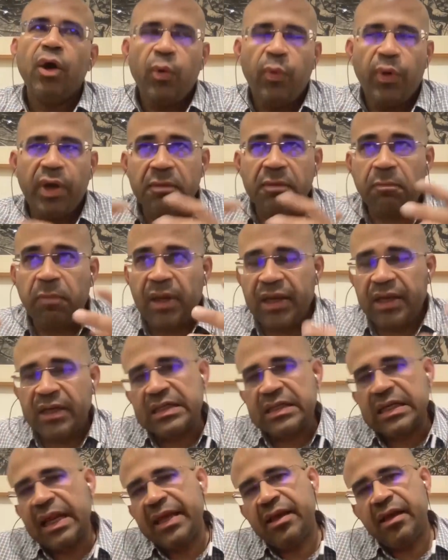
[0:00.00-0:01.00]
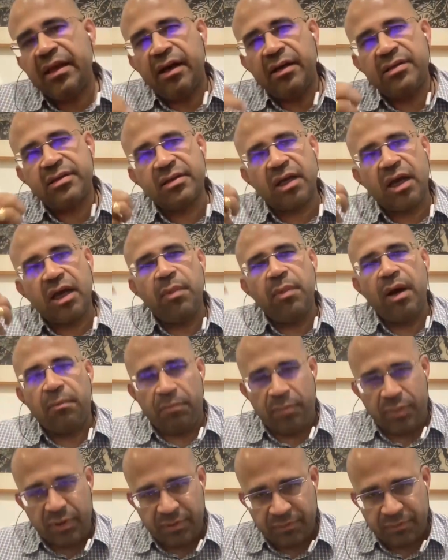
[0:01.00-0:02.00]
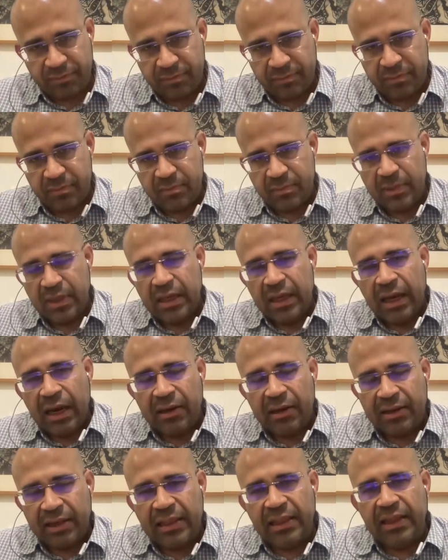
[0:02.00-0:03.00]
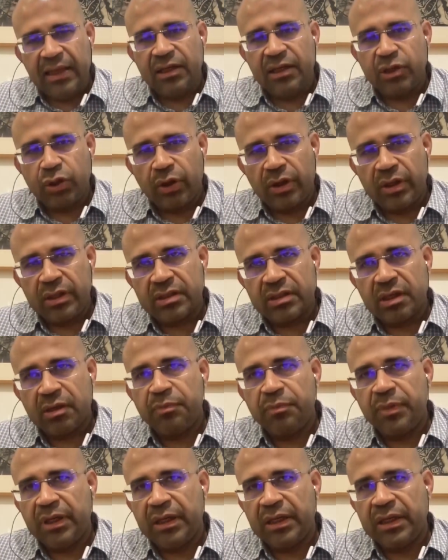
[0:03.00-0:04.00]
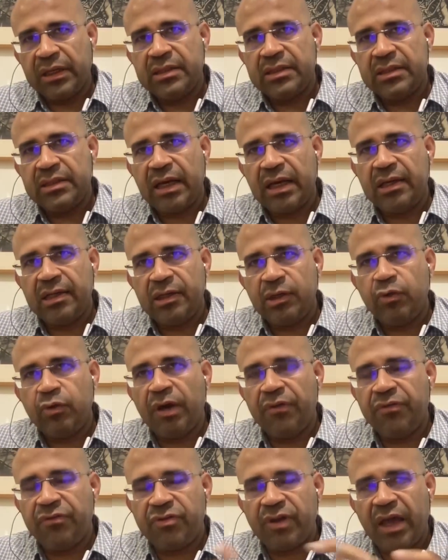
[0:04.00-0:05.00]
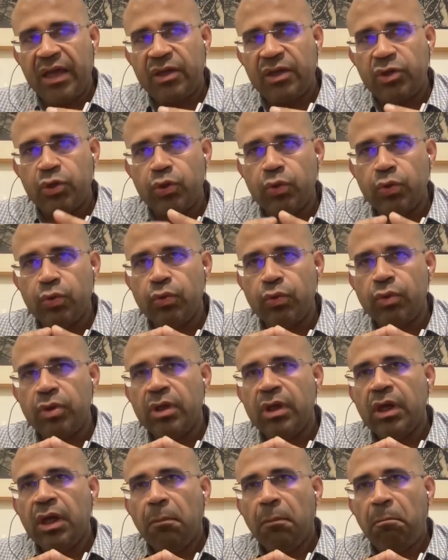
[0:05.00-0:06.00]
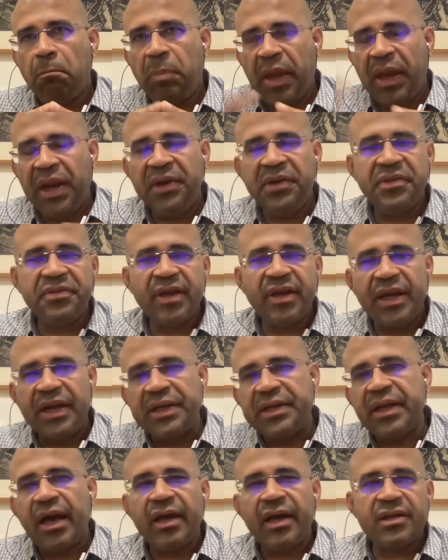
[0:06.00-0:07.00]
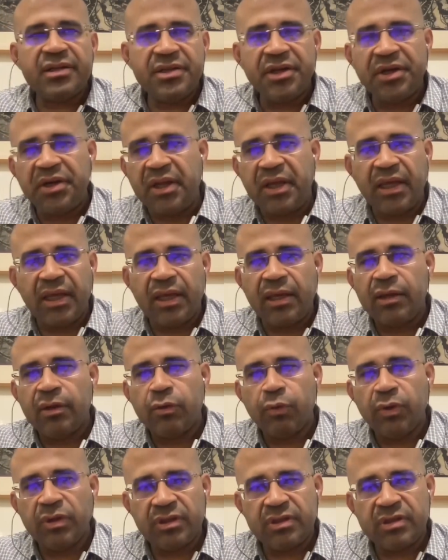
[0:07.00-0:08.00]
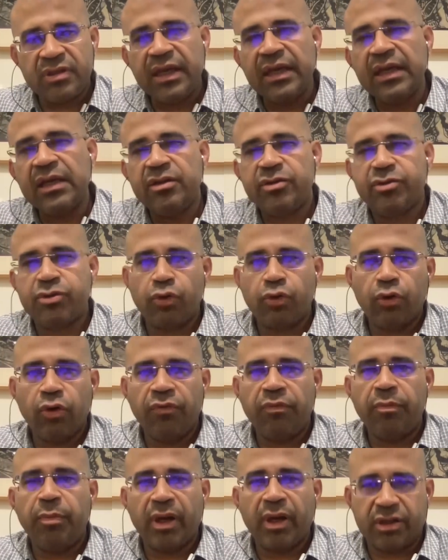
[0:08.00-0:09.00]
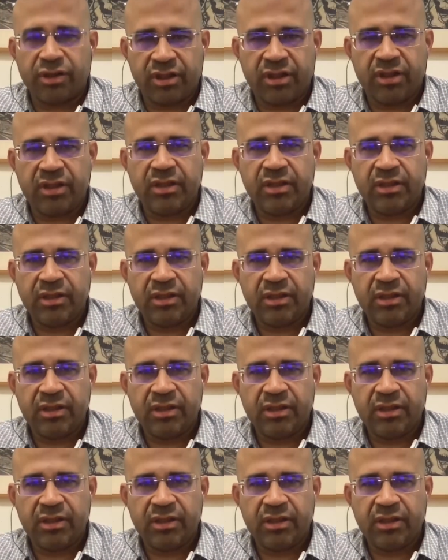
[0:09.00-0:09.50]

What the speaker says: When players like us come up and tell the insurance companies that you have tried to paint the entire city with a single stroke of brush,